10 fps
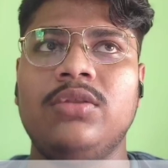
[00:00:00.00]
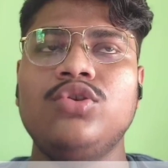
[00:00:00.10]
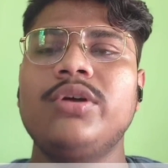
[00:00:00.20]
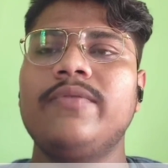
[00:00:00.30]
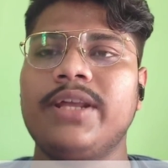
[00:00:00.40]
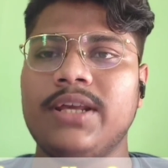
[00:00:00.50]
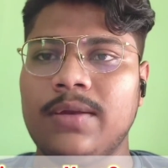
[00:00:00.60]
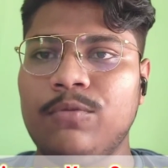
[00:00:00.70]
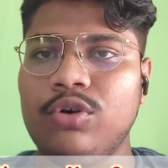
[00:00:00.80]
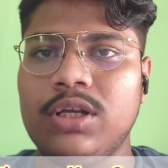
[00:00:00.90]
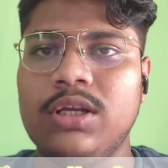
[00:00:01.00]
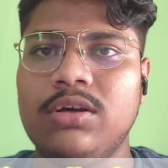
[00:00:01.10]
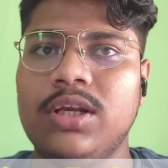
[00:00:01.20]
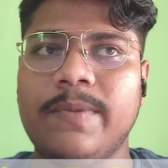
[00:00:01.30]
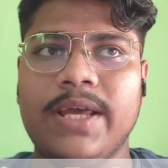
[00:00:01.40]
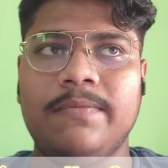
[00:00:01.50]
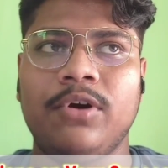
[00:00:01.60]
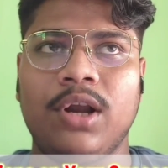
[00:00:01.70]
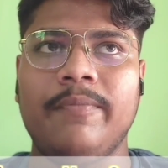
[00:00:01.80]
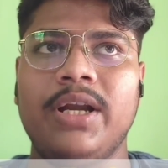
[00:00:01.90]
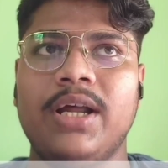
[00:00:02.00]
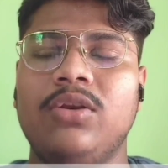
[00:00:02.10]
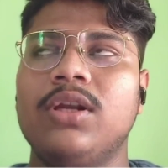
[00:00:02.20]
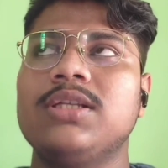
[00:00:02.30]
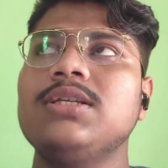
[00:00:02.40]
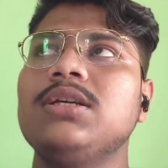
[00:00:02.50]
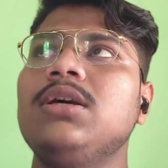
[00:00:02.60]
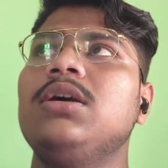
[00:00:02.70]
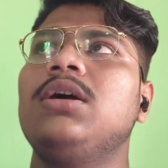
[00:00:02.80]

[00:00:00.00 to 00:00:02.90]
Those were very helpful in clearing my fundamental knowledges.